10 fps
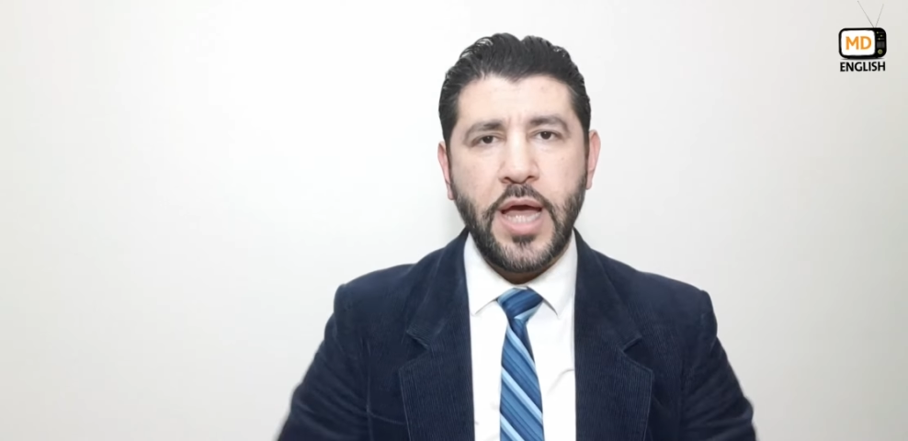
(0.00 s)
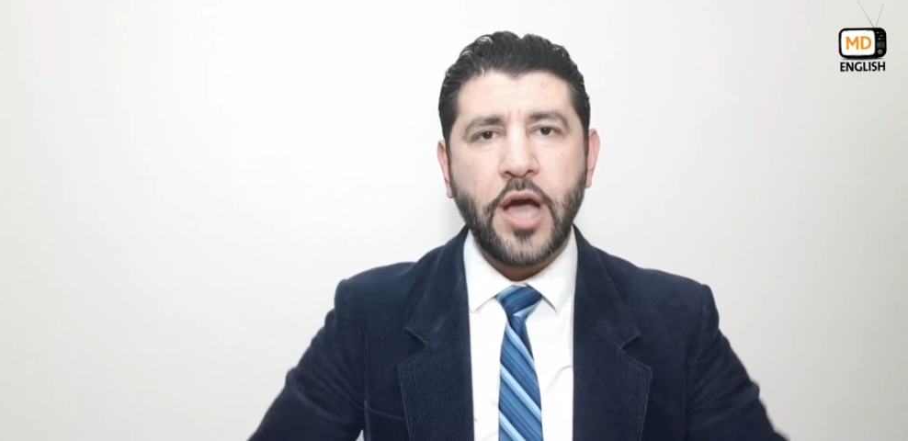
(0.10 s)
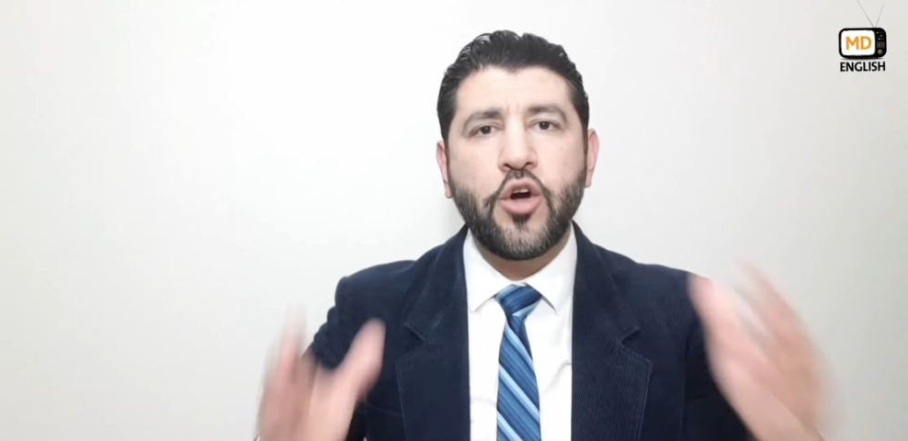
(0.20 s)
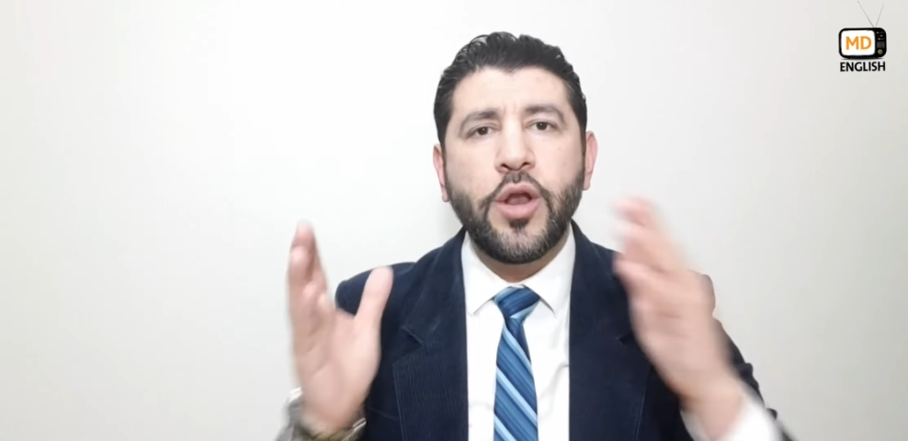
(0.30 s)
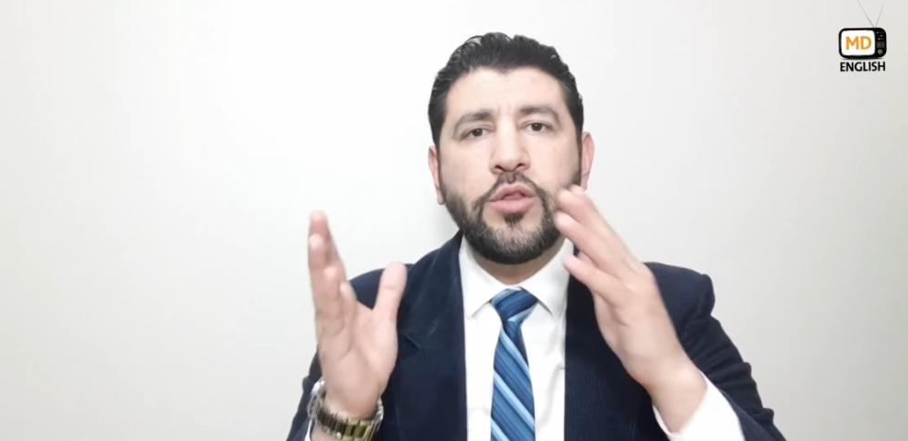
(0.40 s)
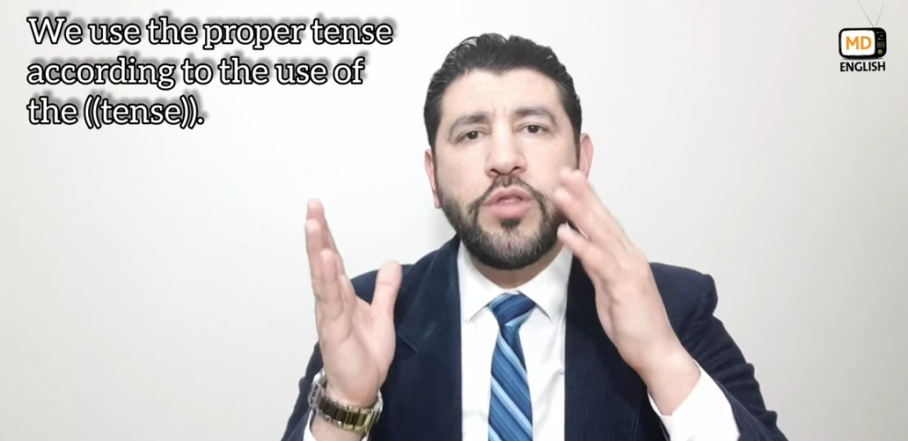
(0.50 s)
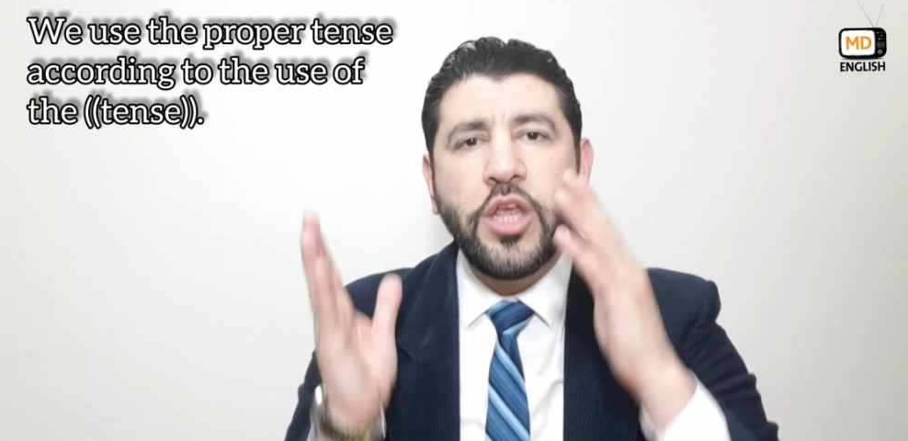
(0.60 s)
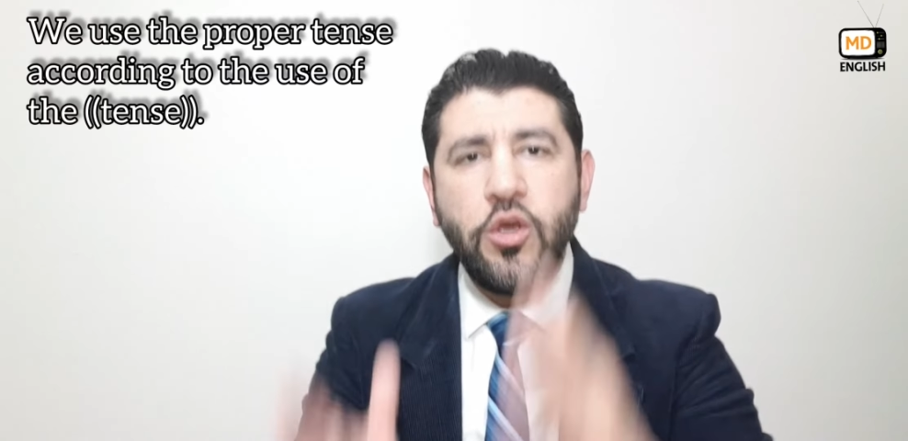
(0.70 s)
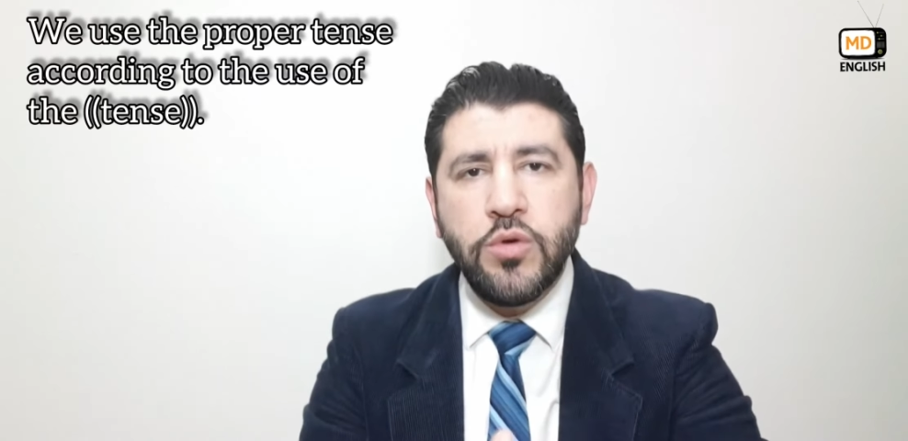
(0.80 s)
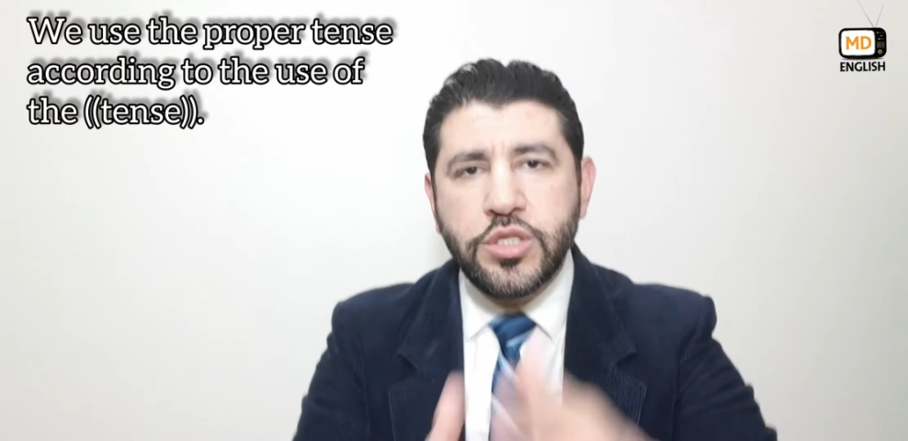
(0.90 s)
according to the
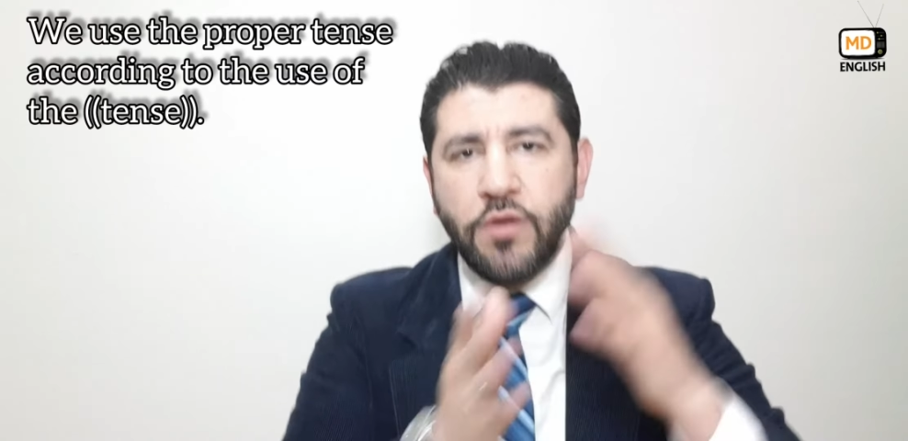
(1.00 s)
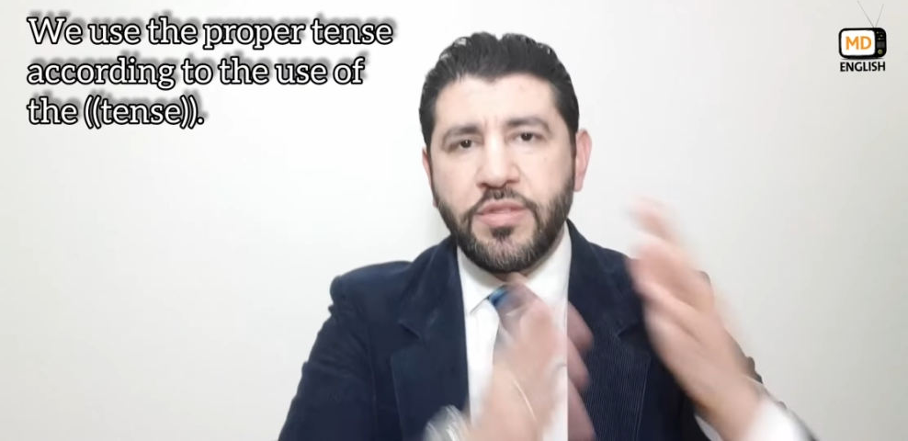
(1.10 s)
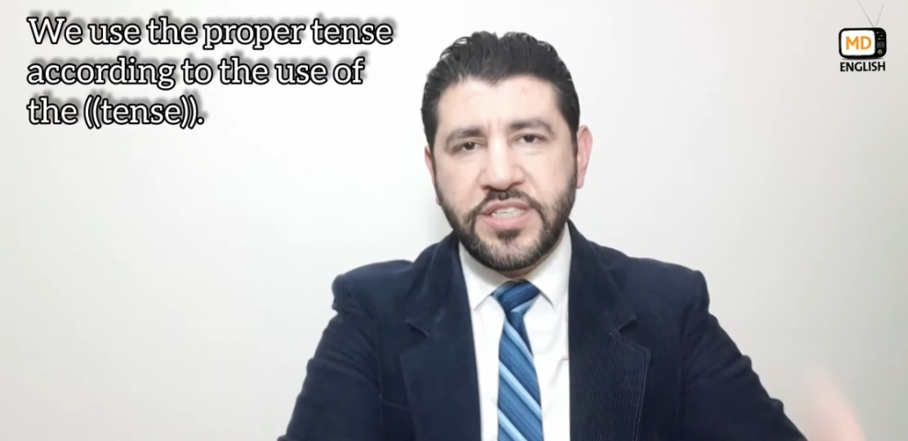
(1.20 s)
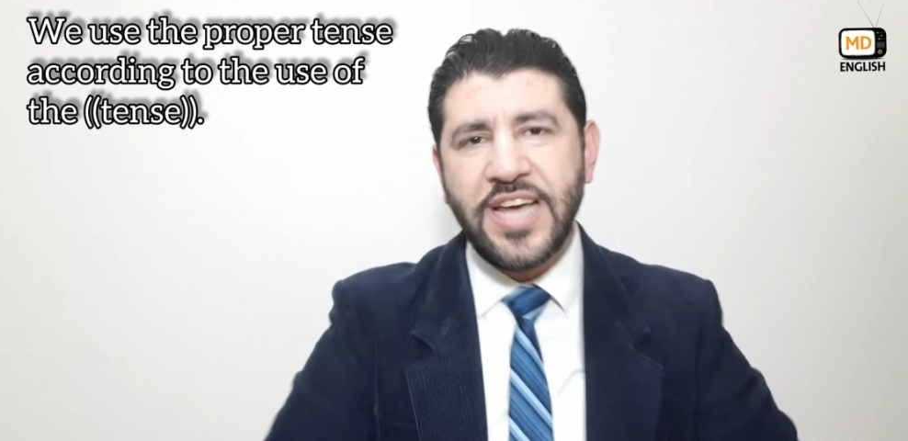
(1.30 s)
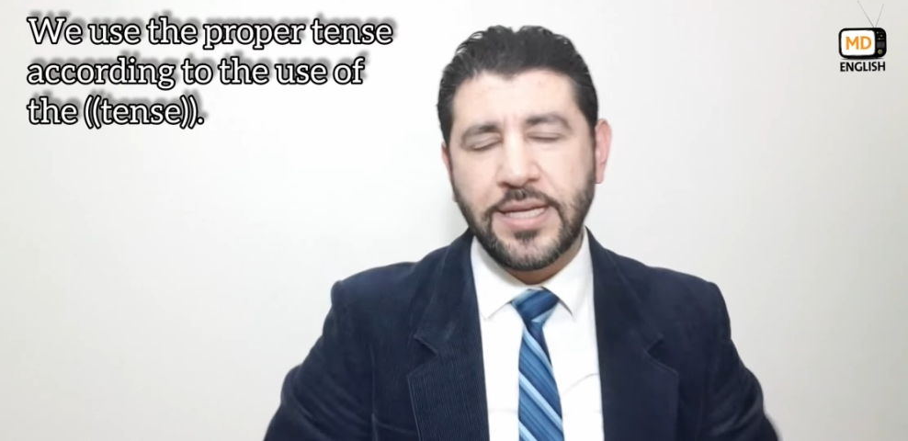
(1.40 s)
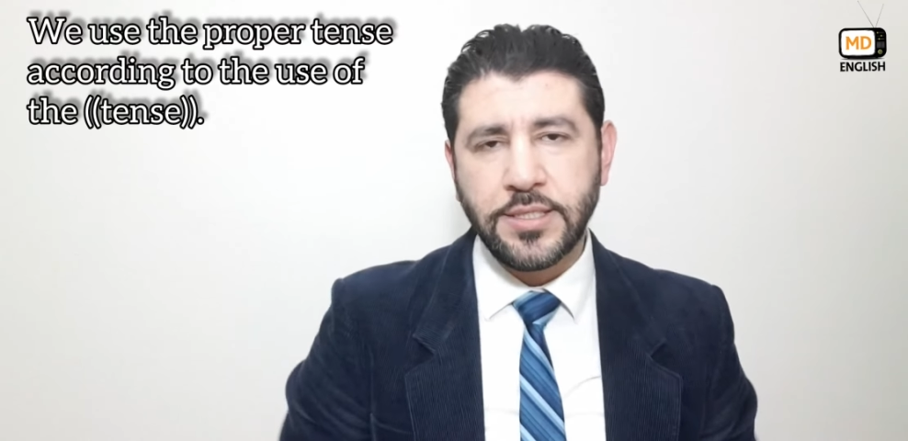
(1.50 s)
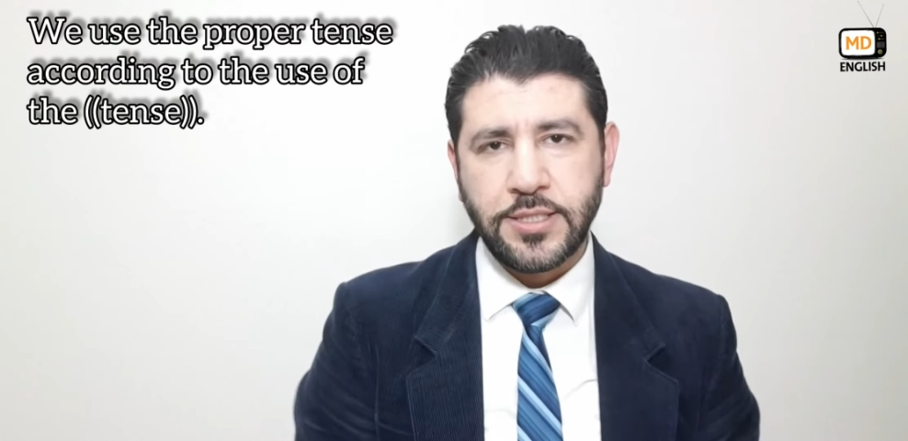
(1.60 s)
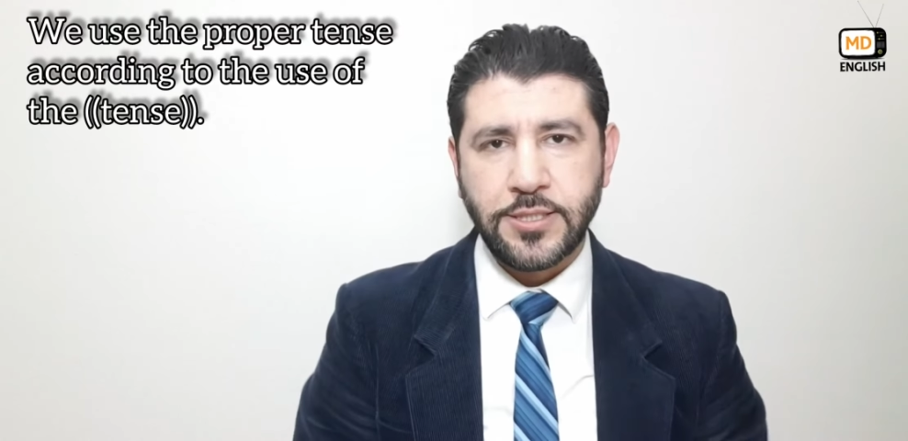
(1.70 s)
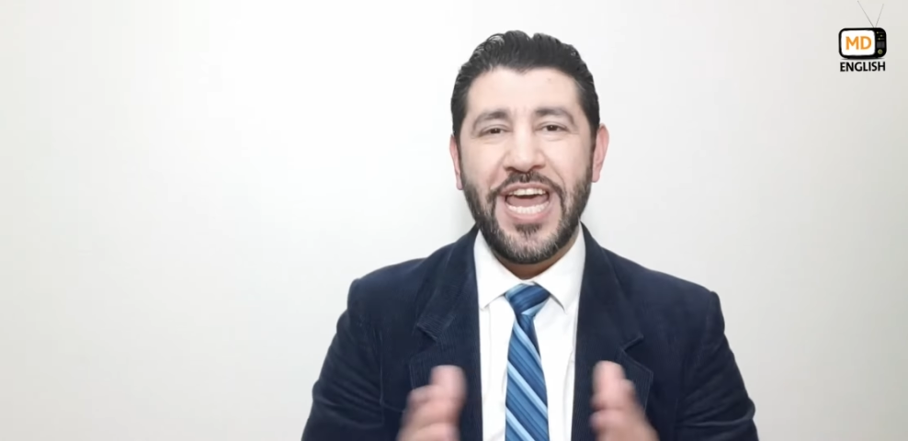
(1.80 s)
use of the tense.